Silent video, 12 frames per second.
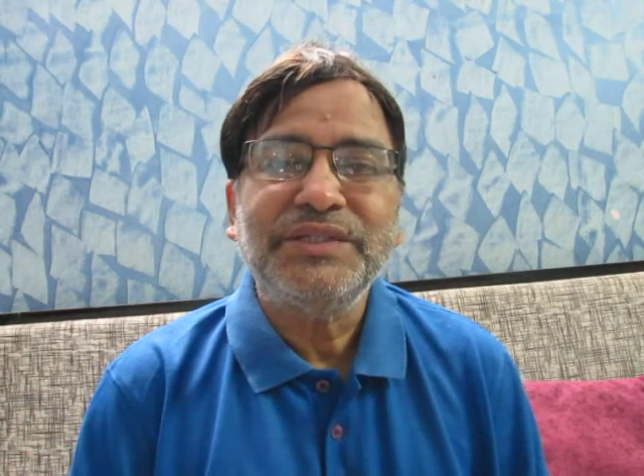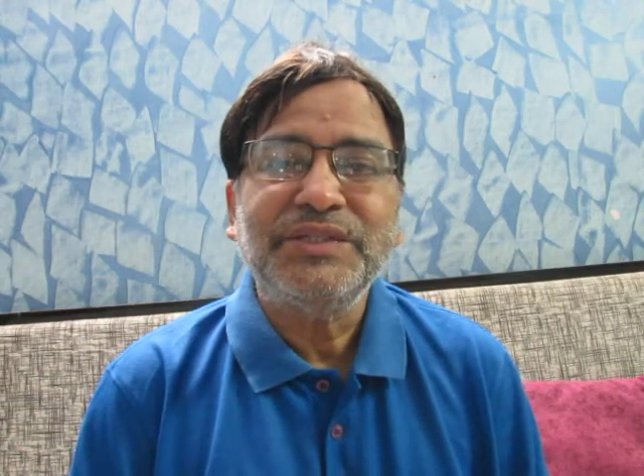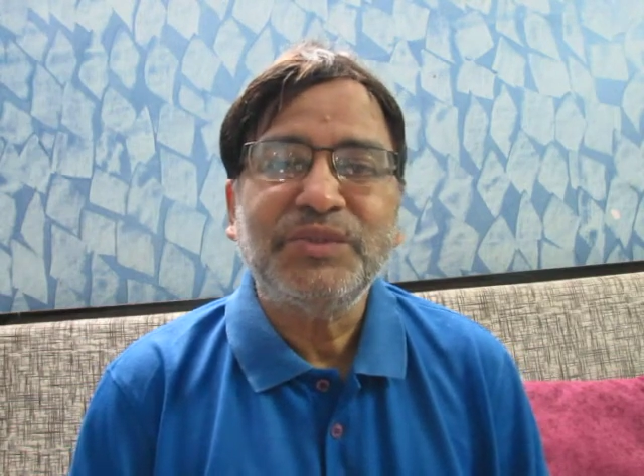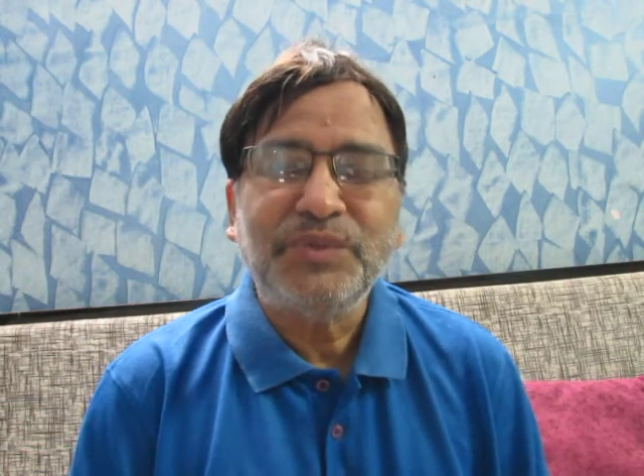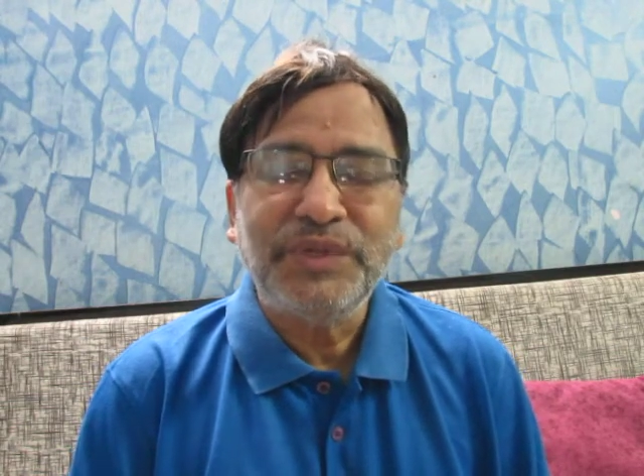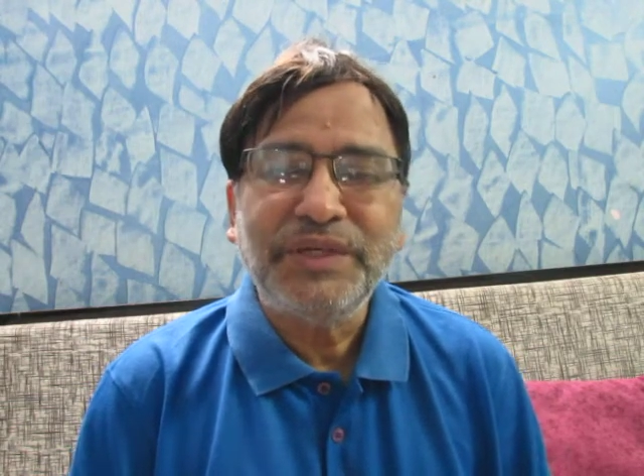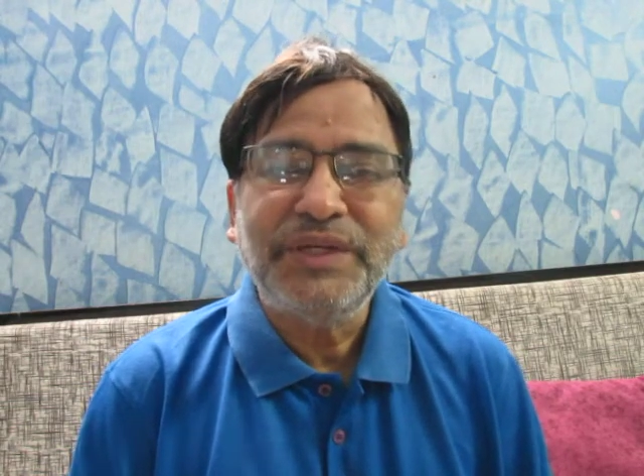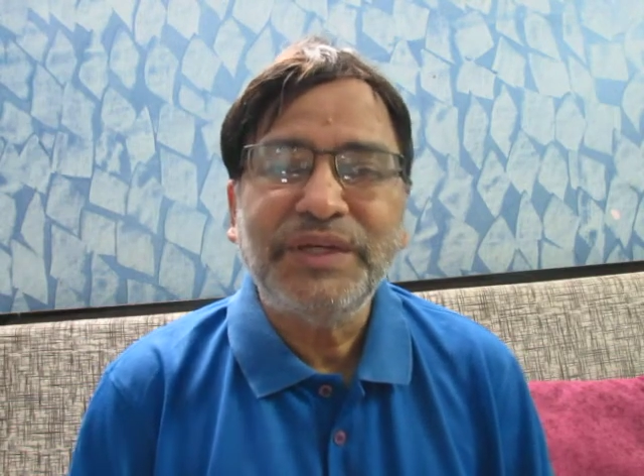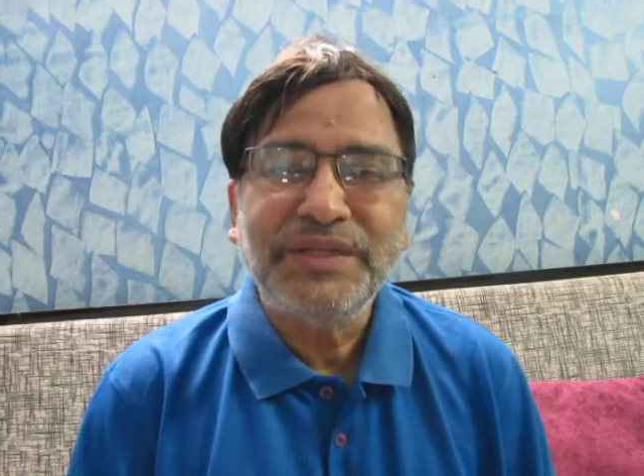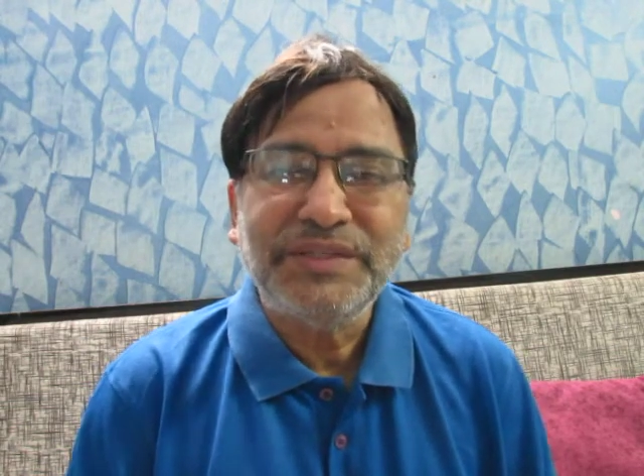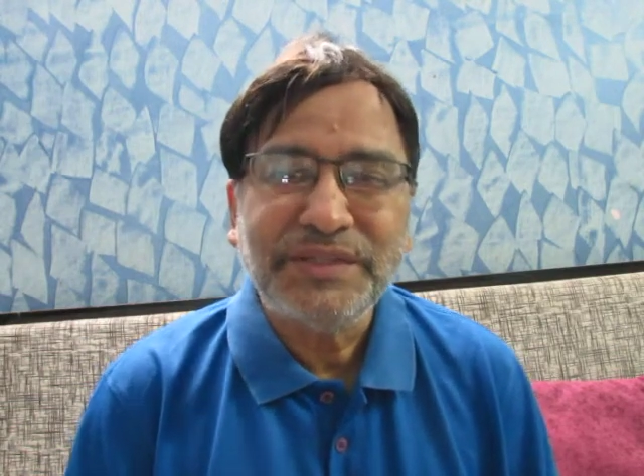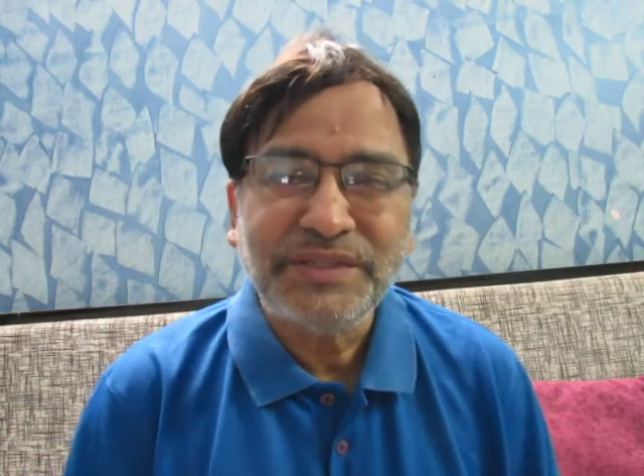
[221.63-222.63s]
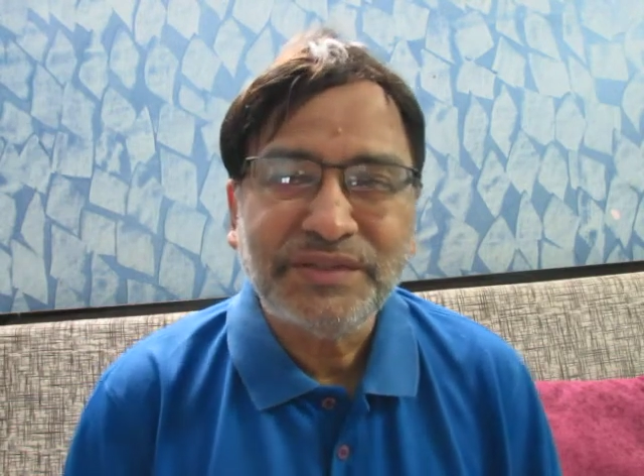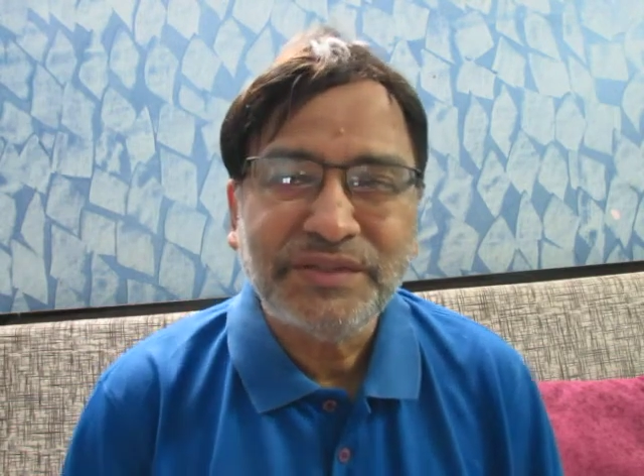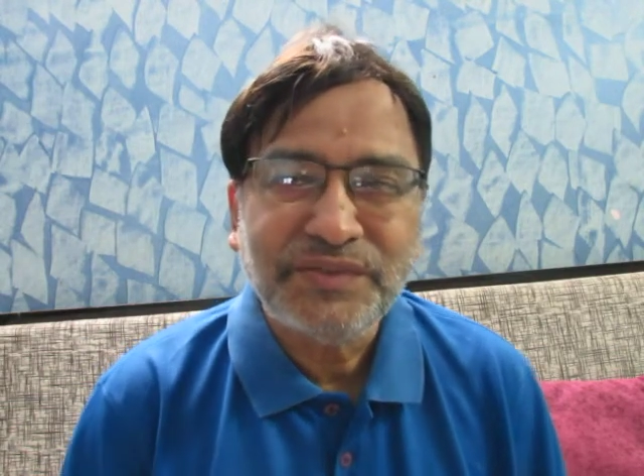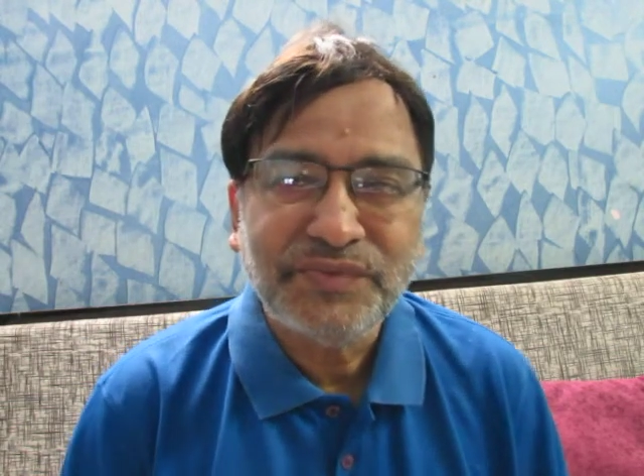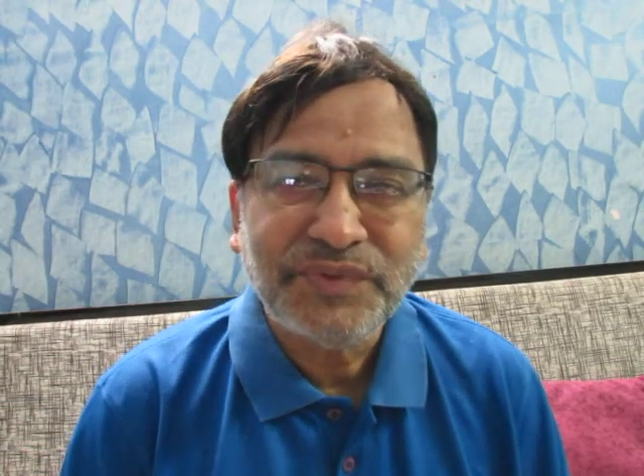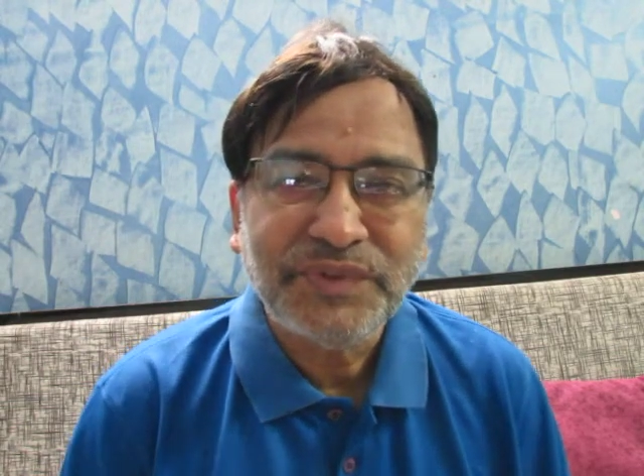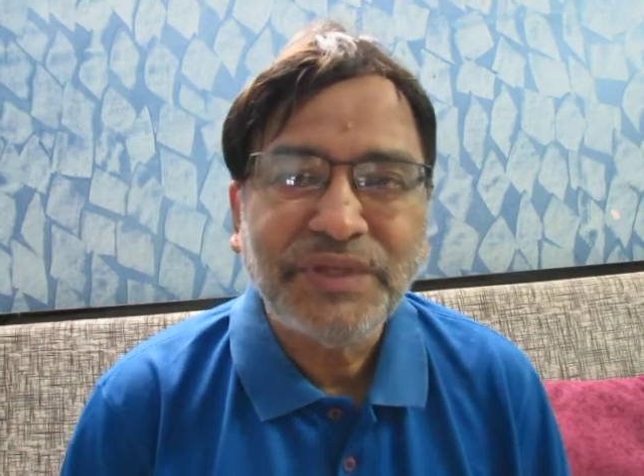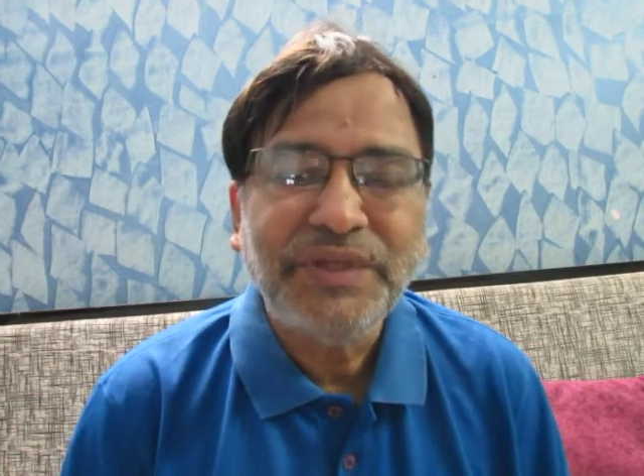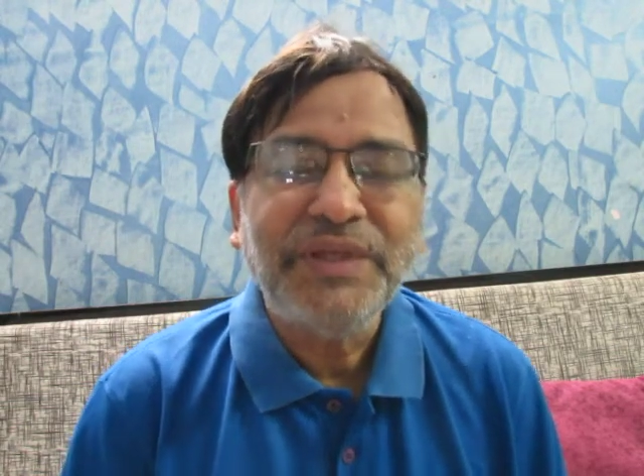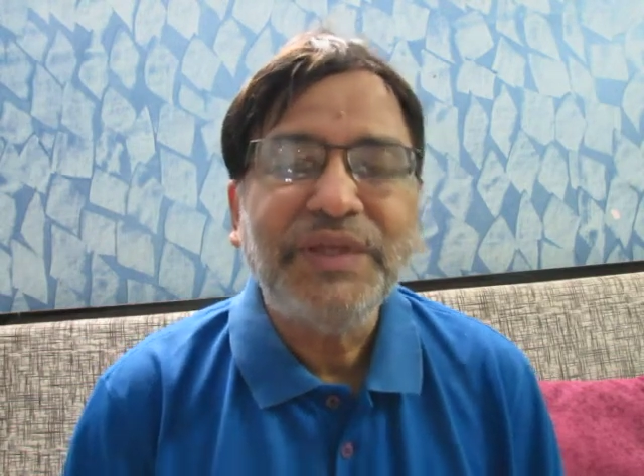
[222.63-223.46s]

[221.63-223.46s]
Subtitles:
Today a successful